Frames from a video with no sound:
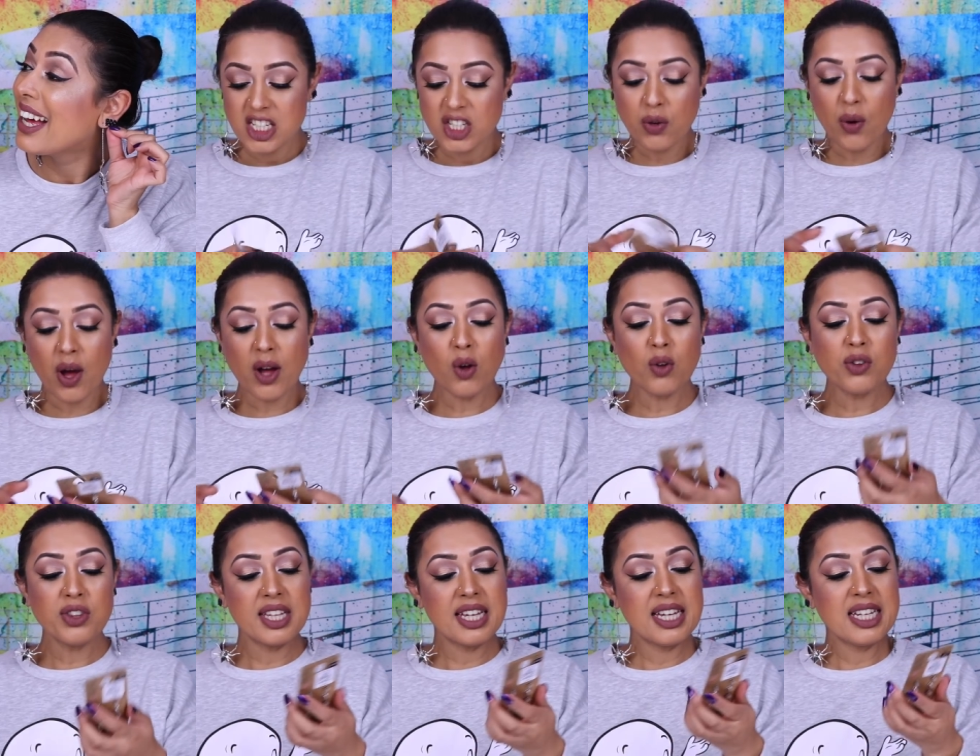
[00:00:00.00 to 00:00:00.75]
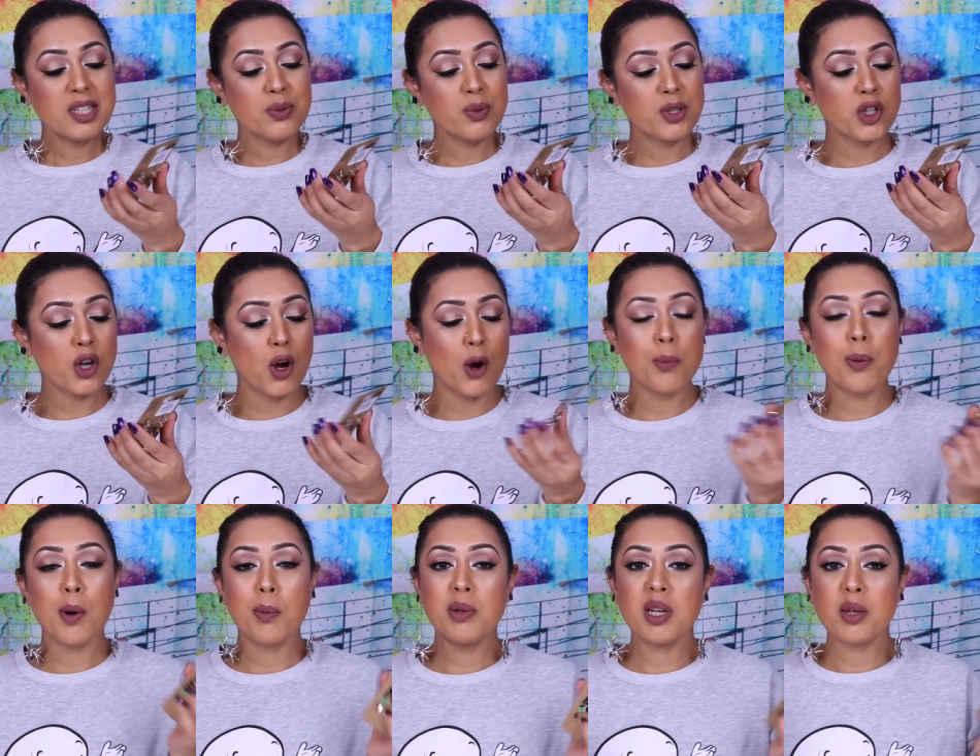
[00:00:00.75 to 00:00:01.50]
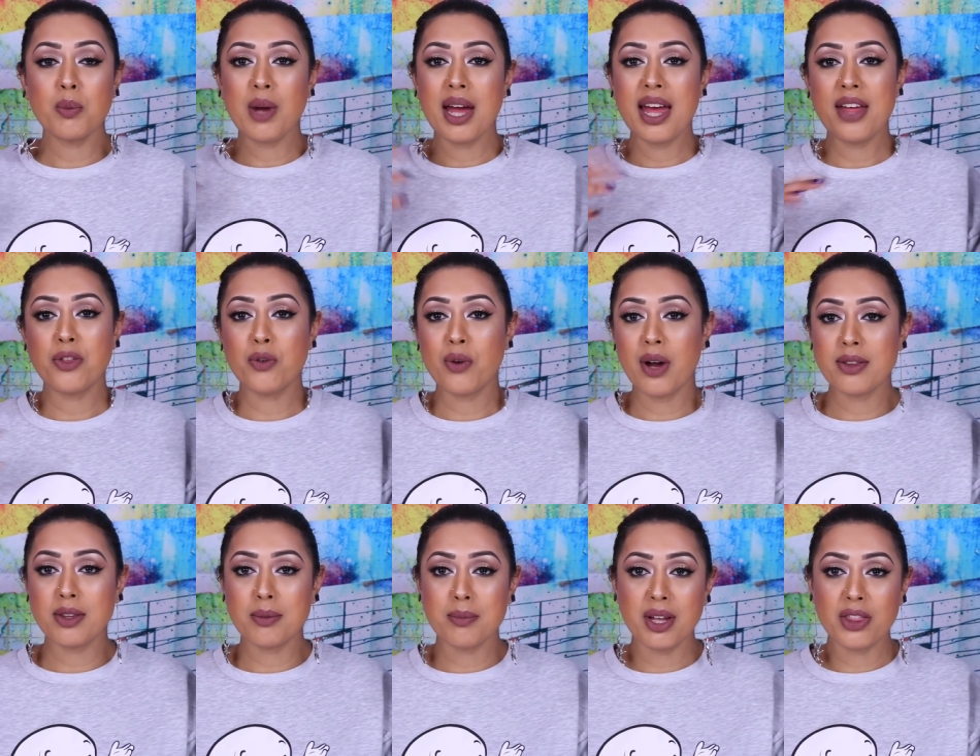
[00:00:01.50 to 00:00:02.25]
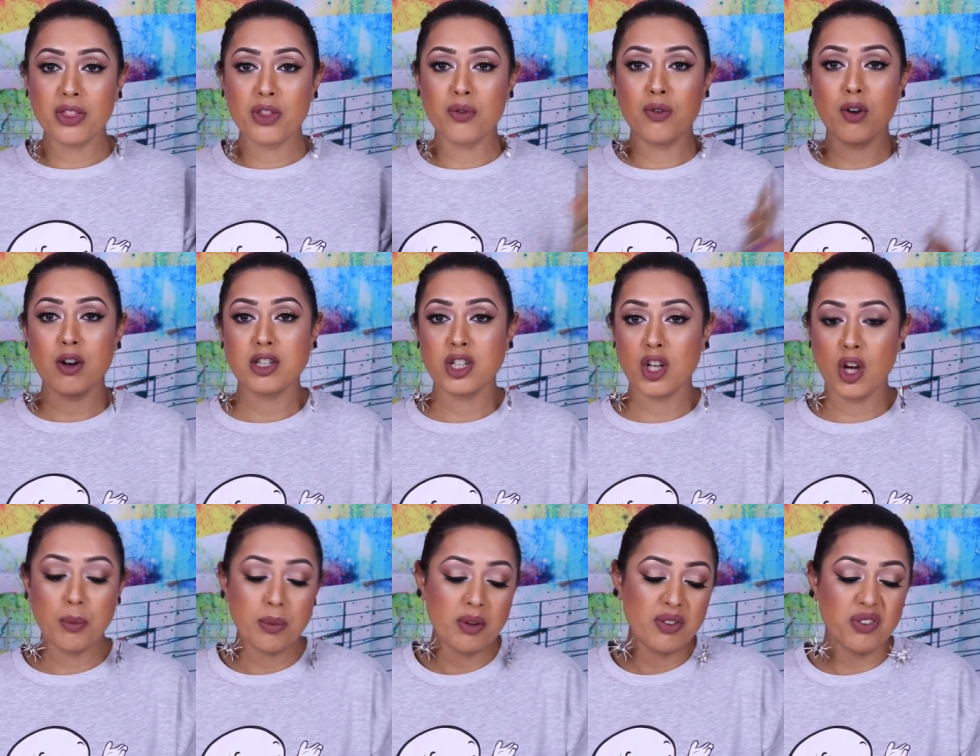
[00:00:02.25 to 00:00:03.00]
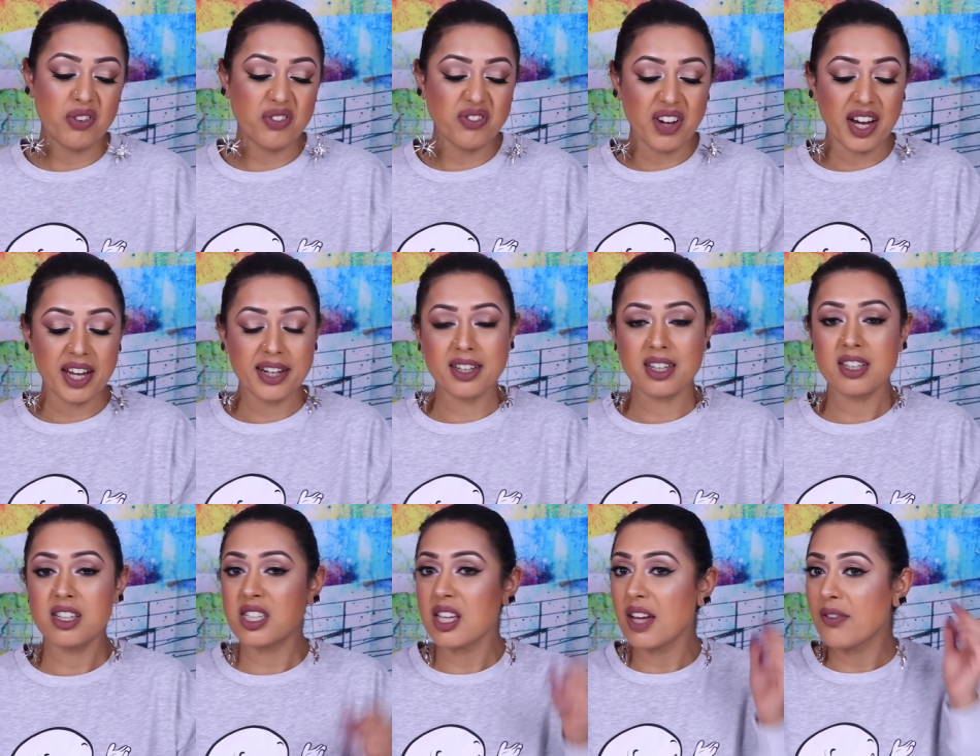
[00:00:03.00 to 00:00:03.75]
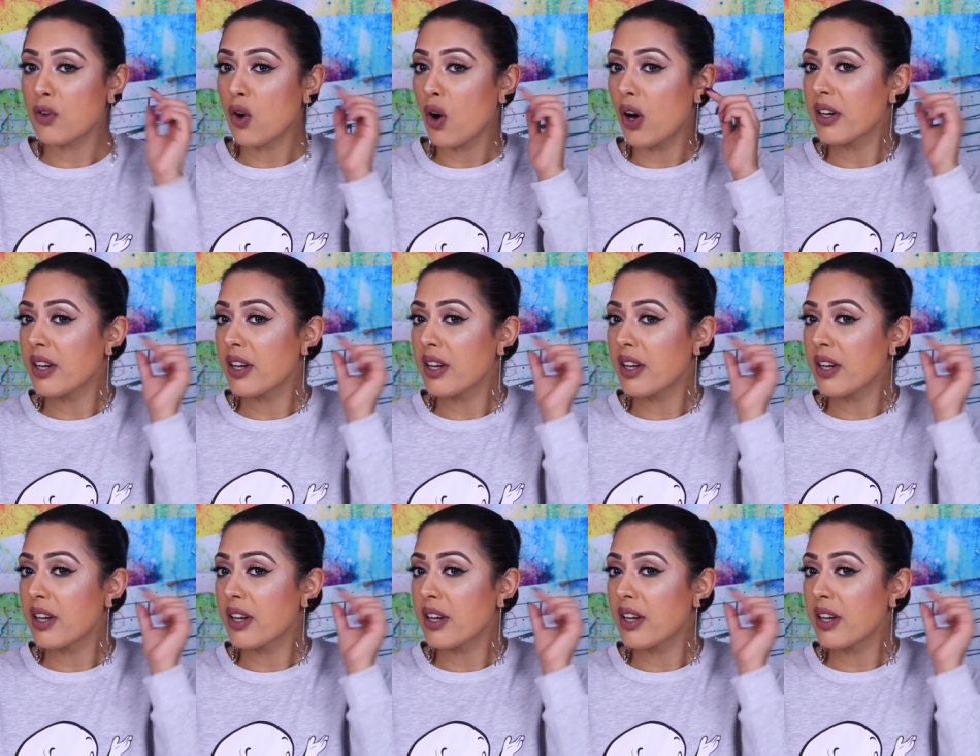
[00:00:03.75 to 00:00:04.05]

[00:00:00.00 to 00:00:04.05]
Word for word: So I got these which I'll probably wear throughout the month of October for fun because I've got